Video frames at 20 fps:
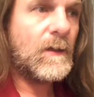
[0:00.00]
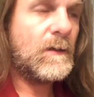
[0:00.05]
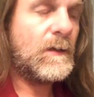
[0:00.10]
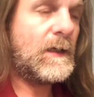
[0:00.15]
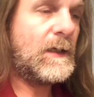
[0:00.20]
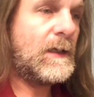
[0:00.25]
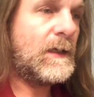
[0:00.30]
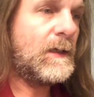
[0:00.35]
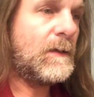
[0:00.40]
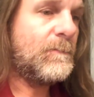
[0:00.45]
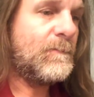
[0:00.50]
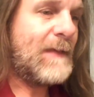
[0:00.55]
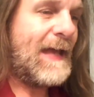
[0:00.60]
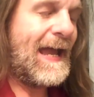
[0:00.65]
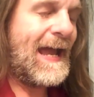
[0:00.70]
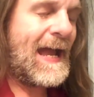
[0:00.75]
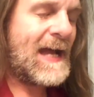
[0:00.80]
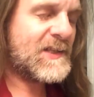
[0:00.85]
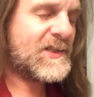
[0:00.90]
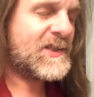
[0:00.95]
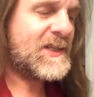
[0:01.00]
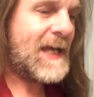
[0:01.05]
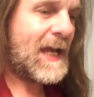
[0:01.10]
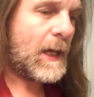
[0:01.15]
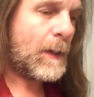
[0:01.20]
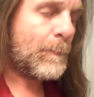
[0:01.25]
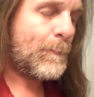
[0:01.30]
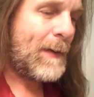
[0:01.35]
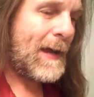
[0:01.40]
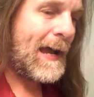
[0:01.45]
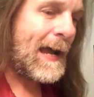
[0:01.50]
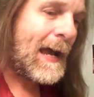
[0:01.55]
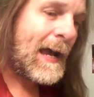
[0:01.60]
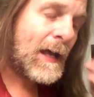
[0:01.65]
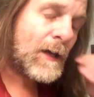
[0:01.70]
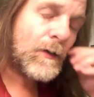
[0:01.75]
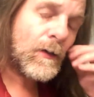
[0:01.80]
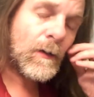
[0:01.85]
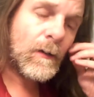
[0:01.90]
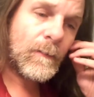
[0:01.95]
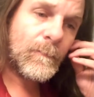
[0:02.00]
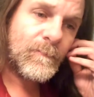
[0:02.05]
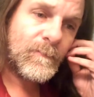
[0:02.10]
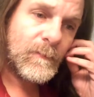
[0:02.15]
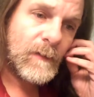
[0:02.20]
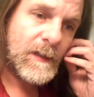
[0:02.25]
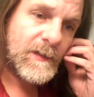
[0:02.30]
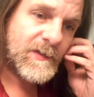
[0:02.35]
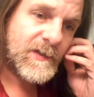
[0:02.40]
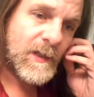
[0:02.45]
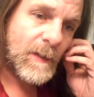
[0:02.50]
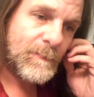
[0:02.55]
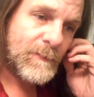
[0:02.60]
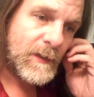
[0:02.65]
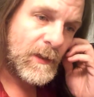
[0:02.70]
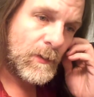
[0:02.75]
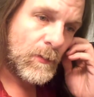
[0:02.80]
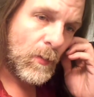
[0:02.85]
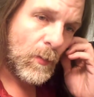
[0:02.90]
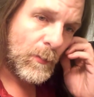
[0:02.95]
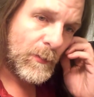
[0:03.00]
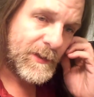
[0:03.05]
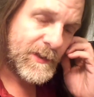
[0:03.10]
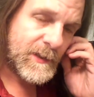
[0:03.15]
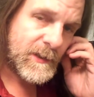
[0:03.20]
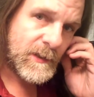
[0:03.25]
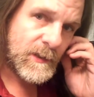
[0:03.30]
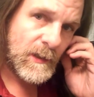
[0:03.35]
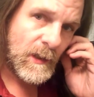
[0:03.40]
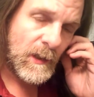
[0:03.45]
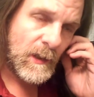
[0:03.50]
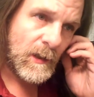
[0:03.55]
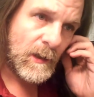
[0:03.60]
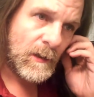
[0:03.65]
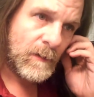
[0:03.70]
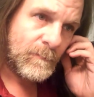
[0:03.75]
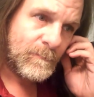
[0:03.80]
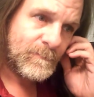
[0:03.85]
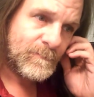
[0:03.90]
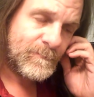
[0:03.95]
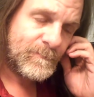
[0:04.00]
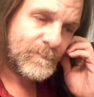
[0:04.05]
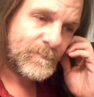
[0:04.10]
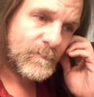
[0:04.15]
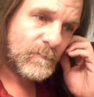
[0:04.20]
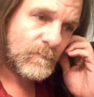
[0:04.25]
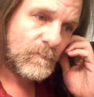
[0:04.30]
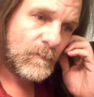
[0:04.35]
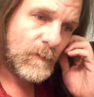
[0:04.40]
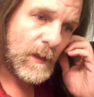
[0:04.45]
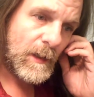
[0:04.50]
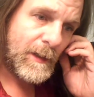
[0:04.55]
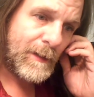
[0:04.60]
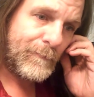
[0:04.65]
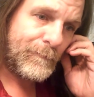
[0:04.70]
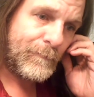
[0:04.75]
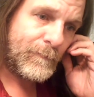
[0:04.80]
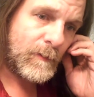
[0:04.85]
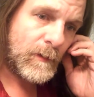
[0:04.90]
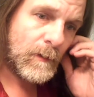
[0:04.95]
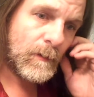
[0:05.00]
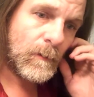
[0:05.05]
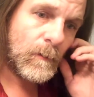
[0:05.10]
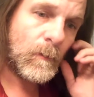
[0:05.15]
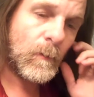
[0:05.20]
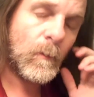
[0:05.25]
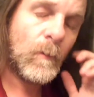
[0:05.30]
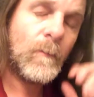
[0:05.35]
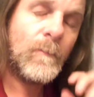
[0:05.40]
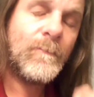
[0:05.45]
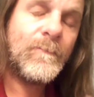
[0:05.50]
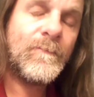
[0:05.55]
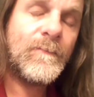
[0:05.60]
The Aztec pattern is something you only see if you